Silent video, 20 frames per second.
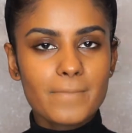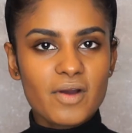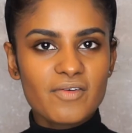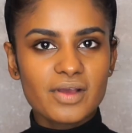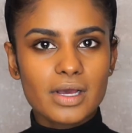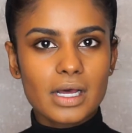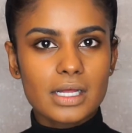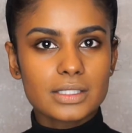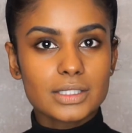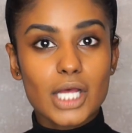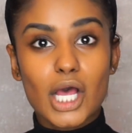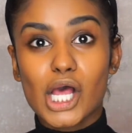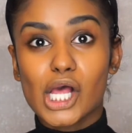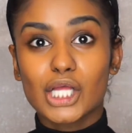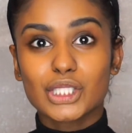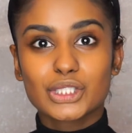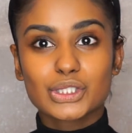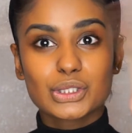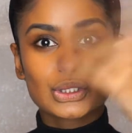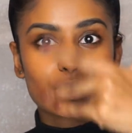Moving on
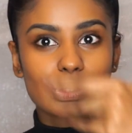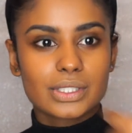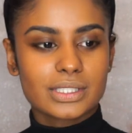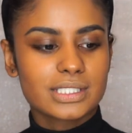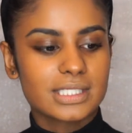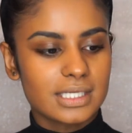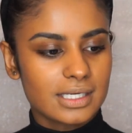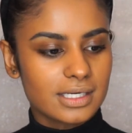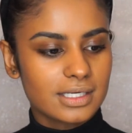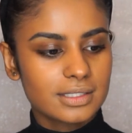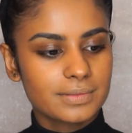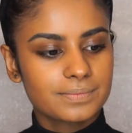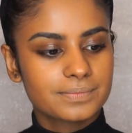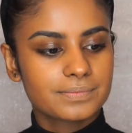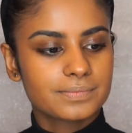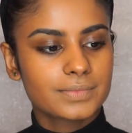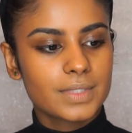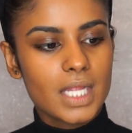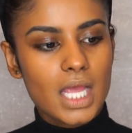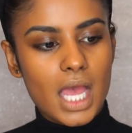to concealer.
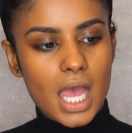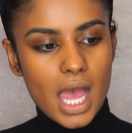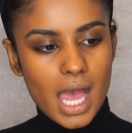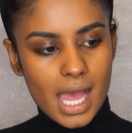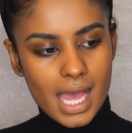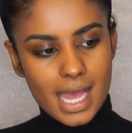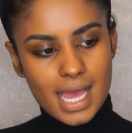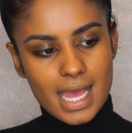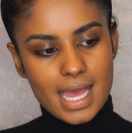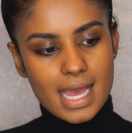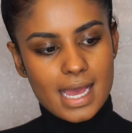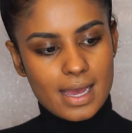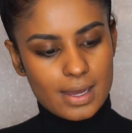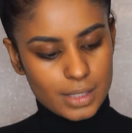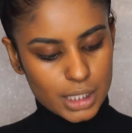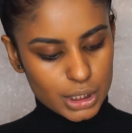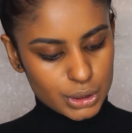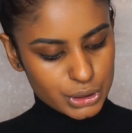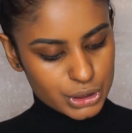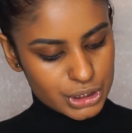
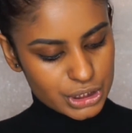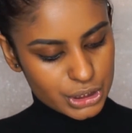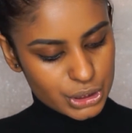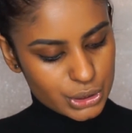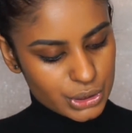I'm going to